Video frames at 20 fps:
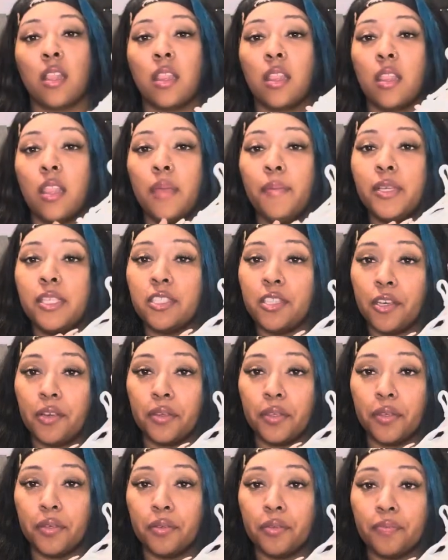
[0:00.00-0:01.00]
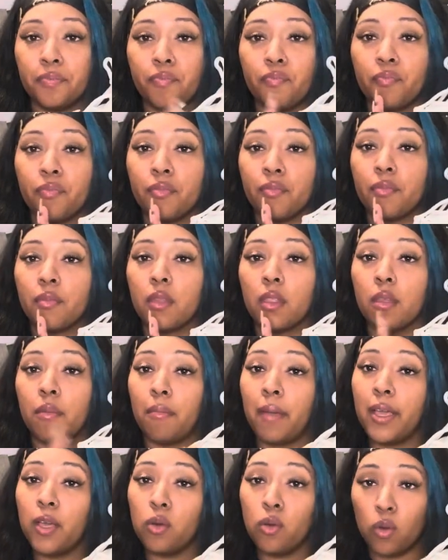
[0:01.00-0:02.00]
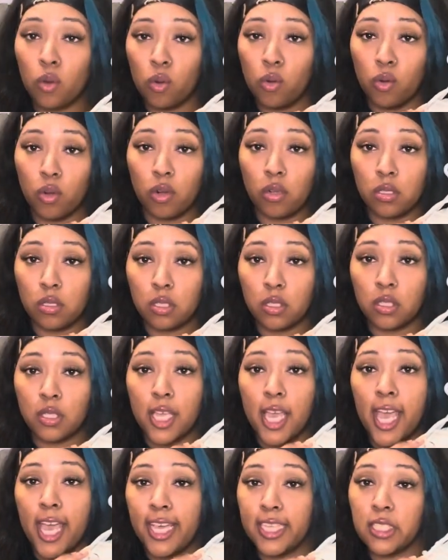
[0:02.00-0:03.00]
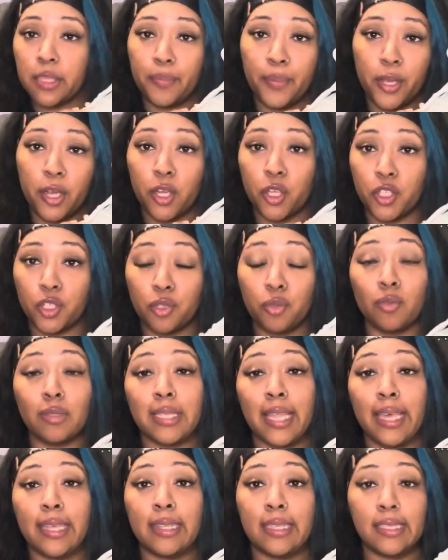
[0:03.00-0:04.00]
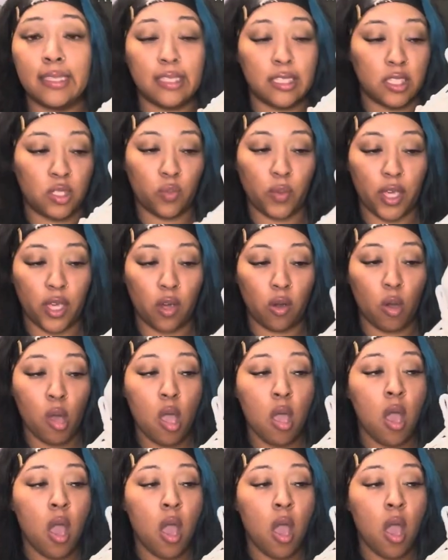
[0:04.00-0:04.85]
Let me tell you, Michael Kors has a pair of shoes like this as well.